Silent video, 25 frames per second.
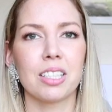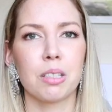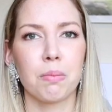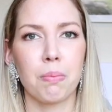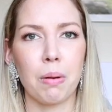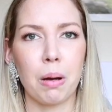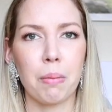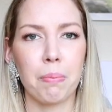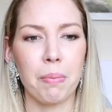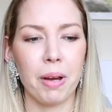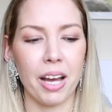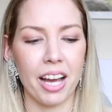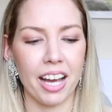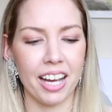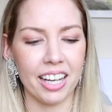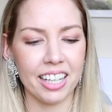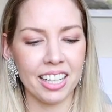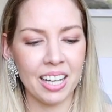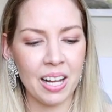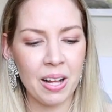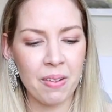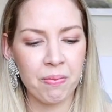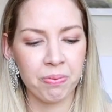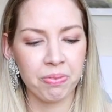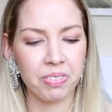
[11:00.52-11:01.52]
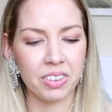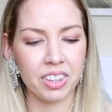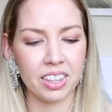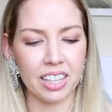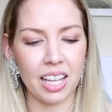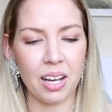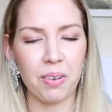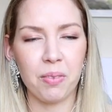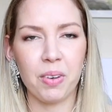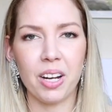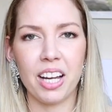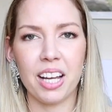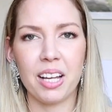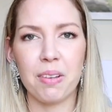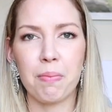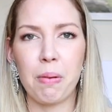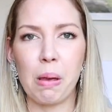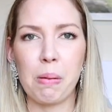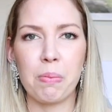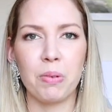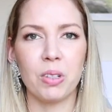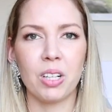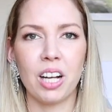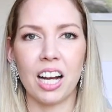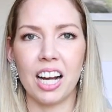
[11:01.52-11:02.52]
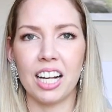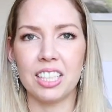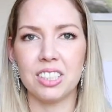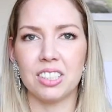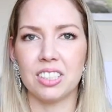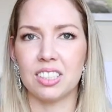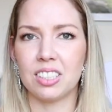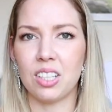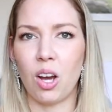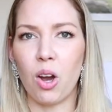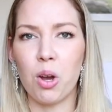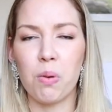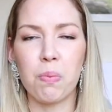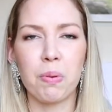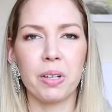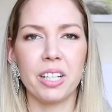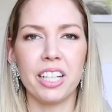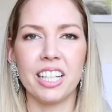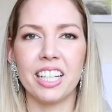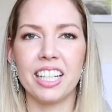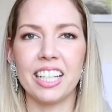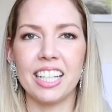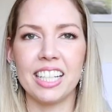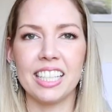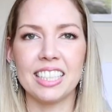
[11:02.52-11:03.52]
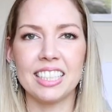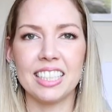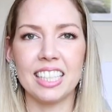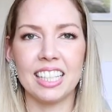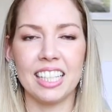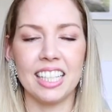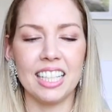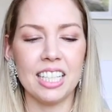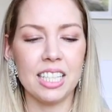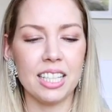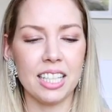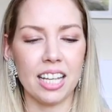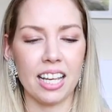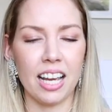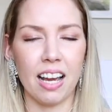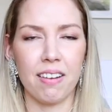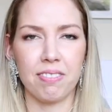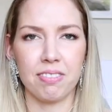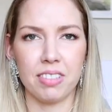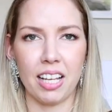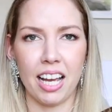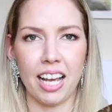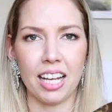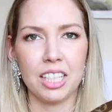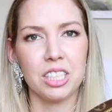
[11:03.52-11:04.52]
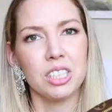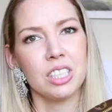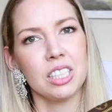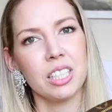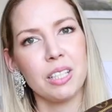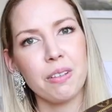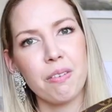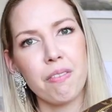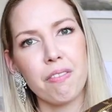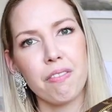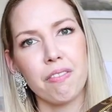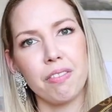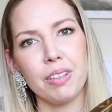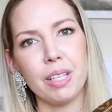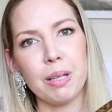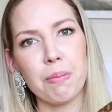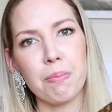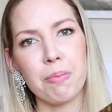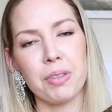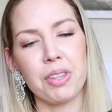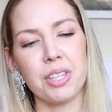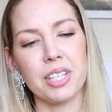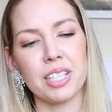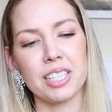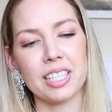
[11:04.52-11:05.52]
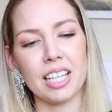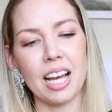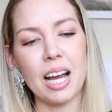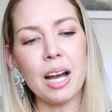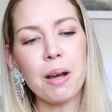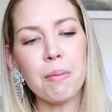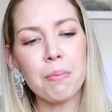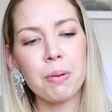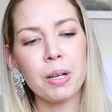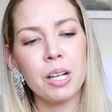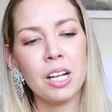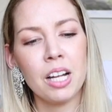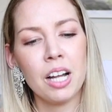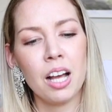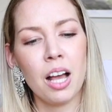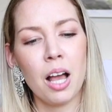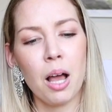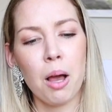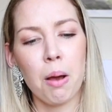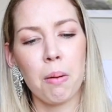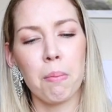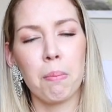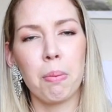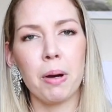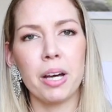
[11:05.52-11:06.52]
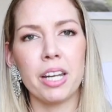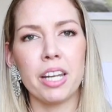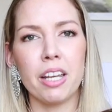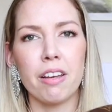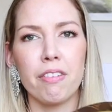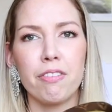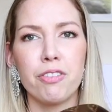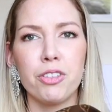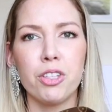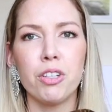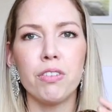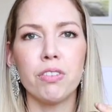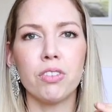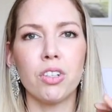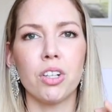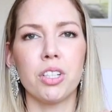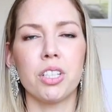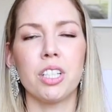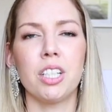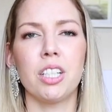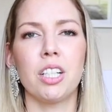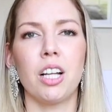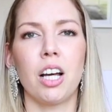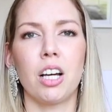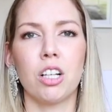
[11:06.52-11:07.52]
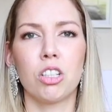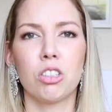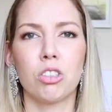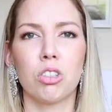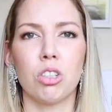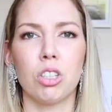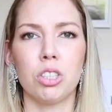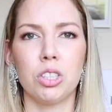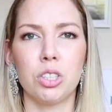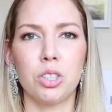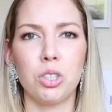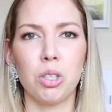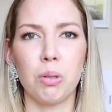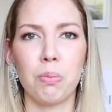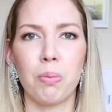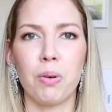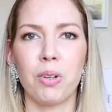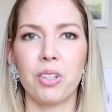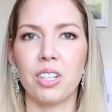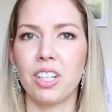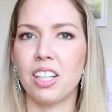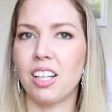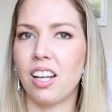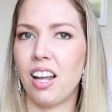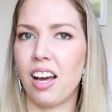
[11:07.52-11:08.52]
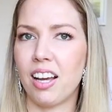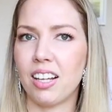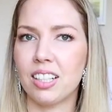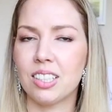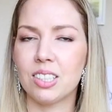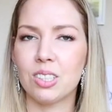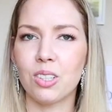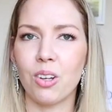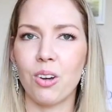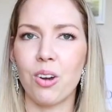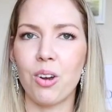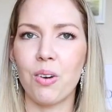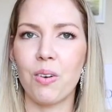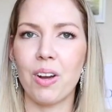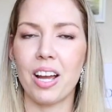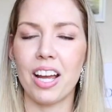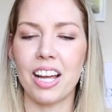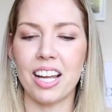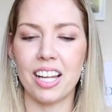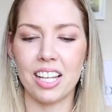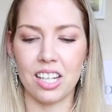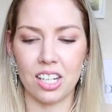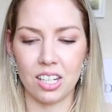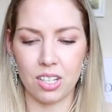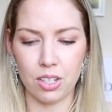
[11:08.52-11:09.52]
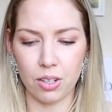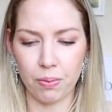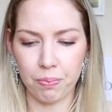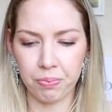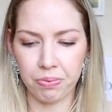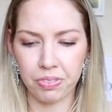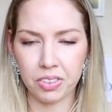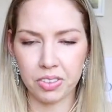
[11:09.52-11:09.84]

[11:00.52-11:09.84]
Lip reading: as a bum bag, that way people can't just open it easily. They have to actually flip this up. But if you've got it across your body like so, and